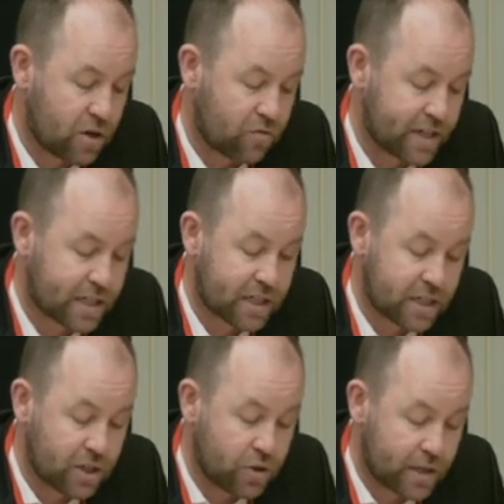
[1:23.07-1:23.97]
risk
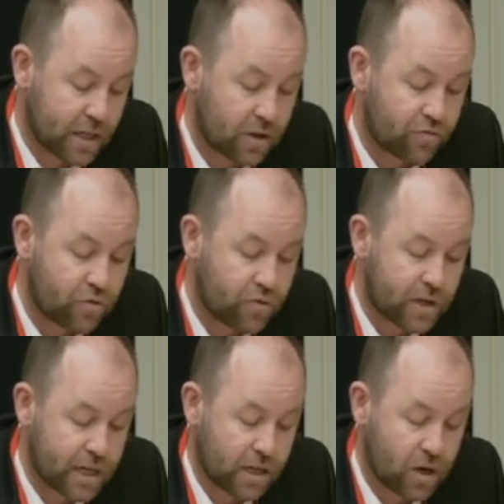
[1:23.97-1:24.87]
denuding
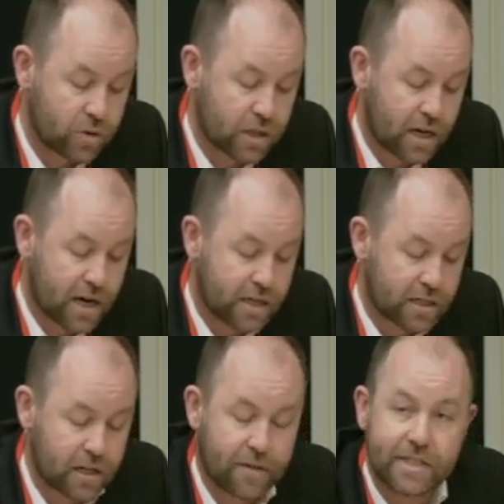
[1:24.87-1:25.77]
rural and coastal
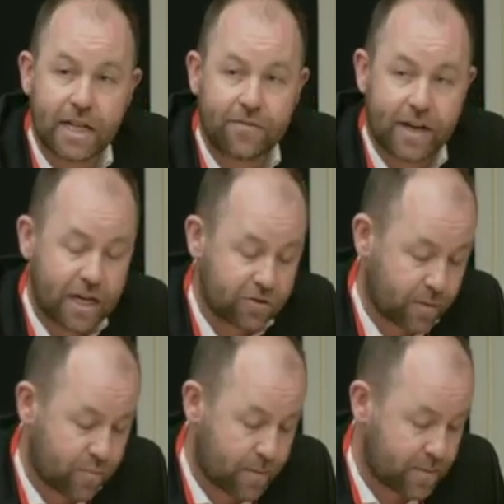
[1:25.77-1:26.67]
Ireland of self-catering
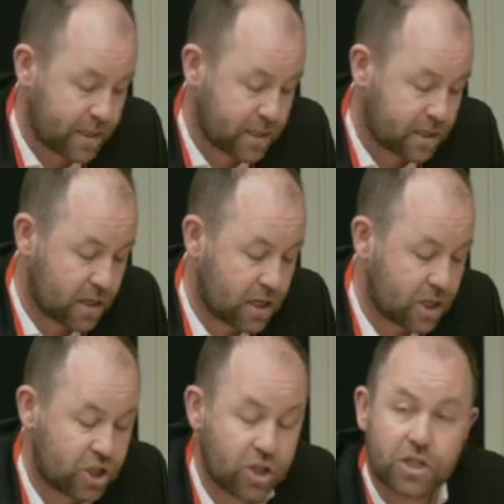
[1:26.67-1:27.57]
properties
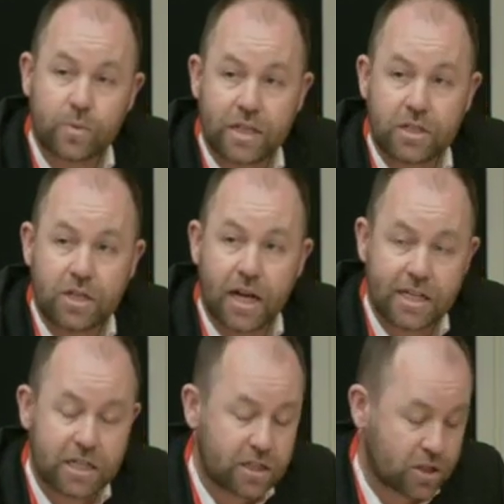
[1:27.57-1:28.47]
just when
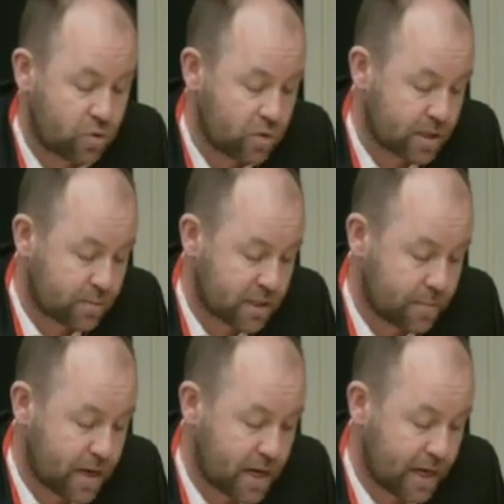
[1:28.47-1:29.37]
additional tourism
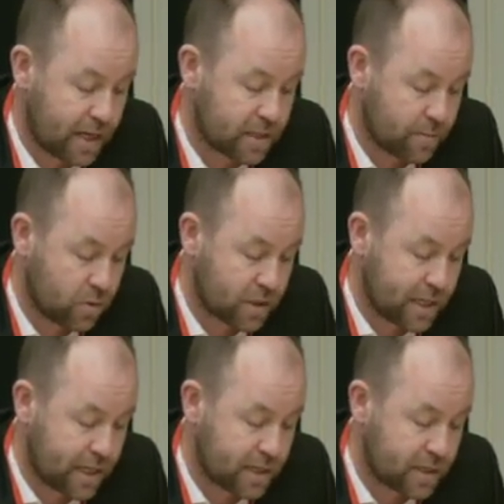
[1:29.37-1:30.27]
supply is most
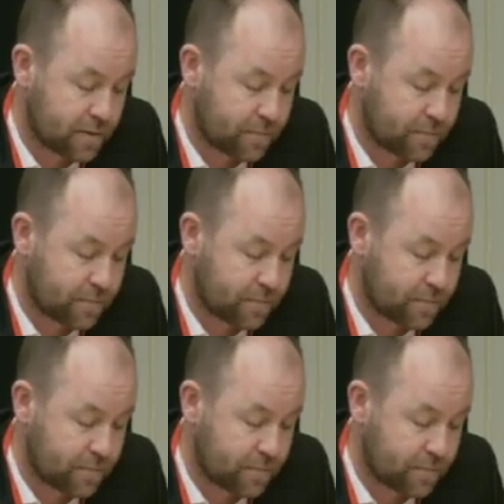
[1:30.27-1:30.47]
needed.